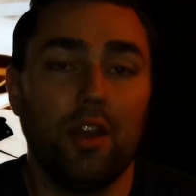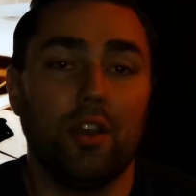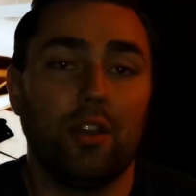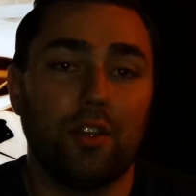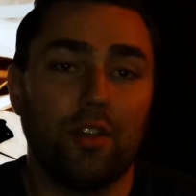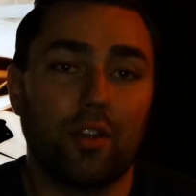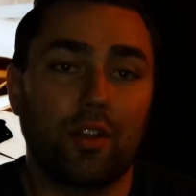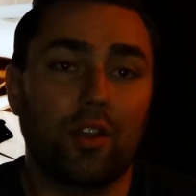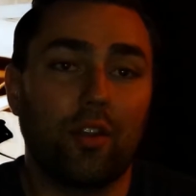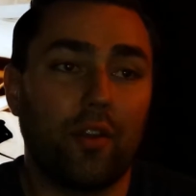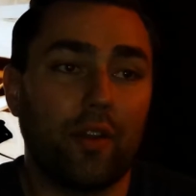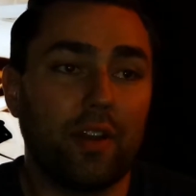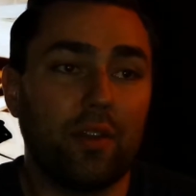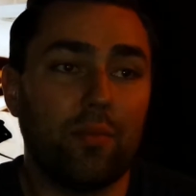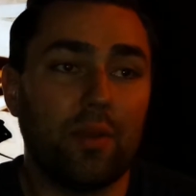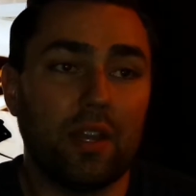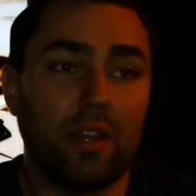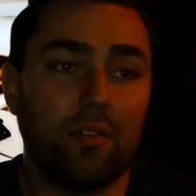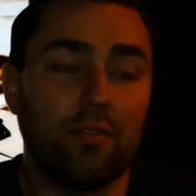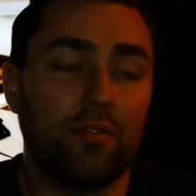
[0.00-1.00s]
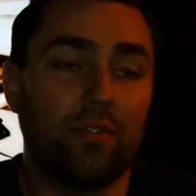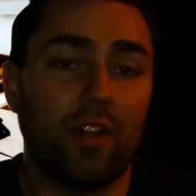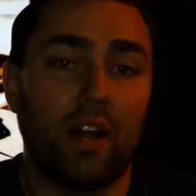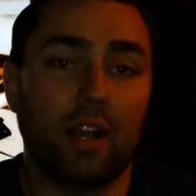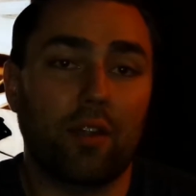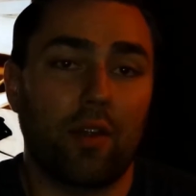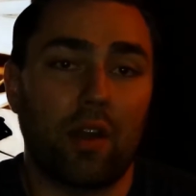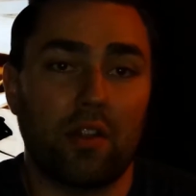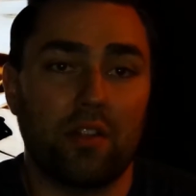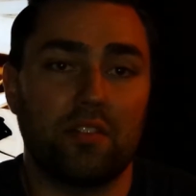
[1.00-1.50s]
you're going to be
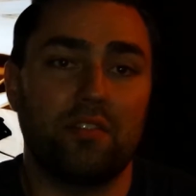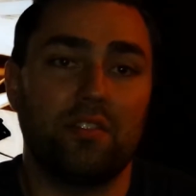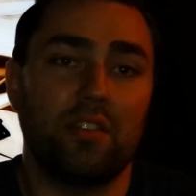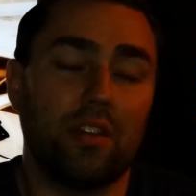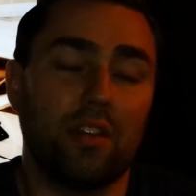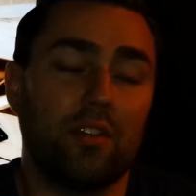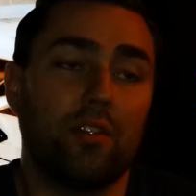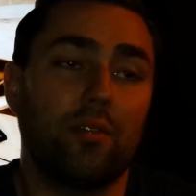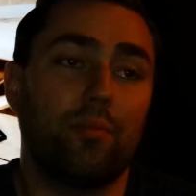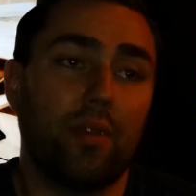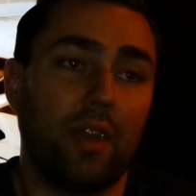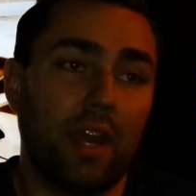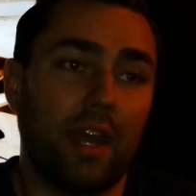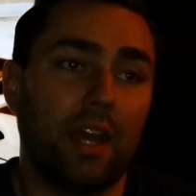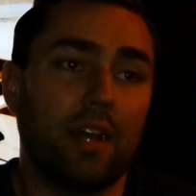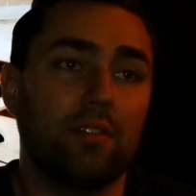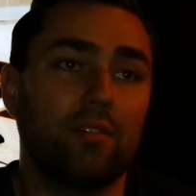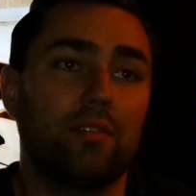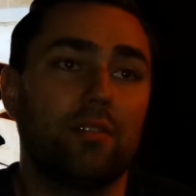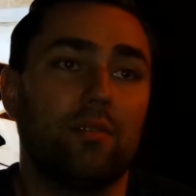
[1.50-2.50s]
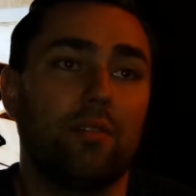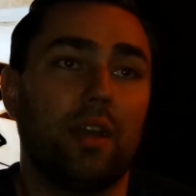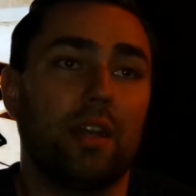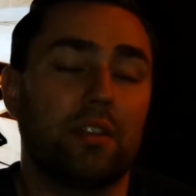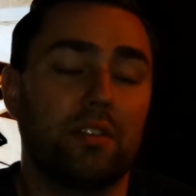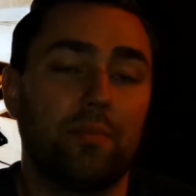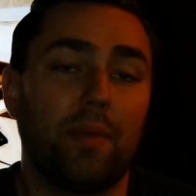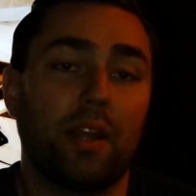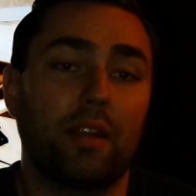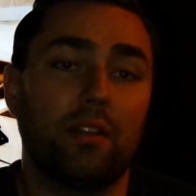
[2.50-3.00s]
flying around at the seat of your pants.
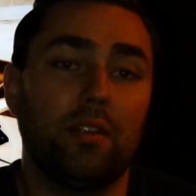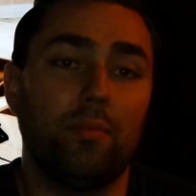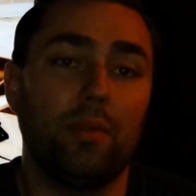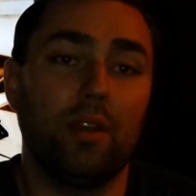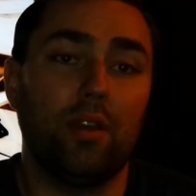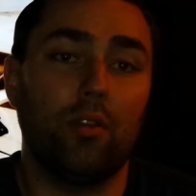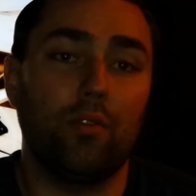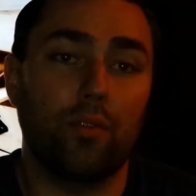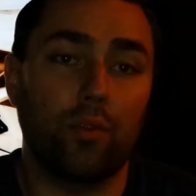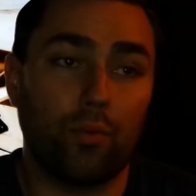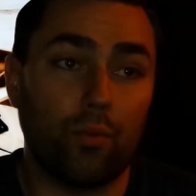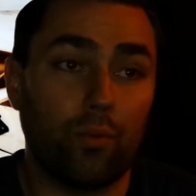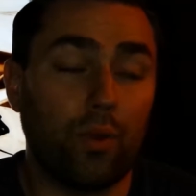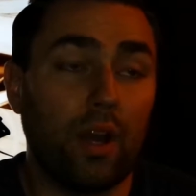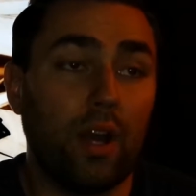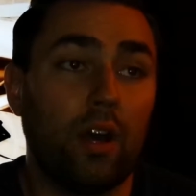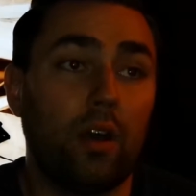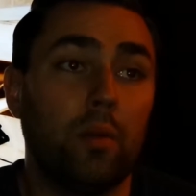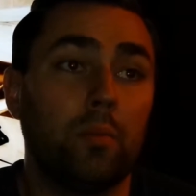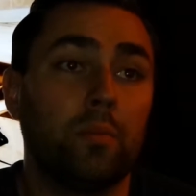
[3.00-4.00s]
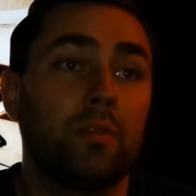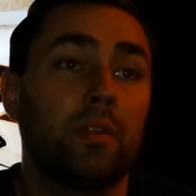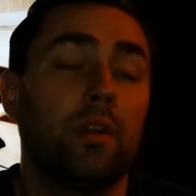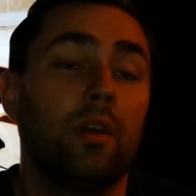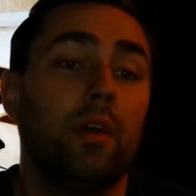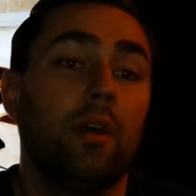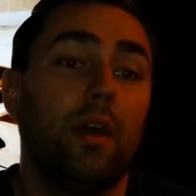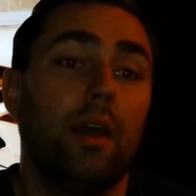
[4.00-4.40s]
Expect to be overwhelmed.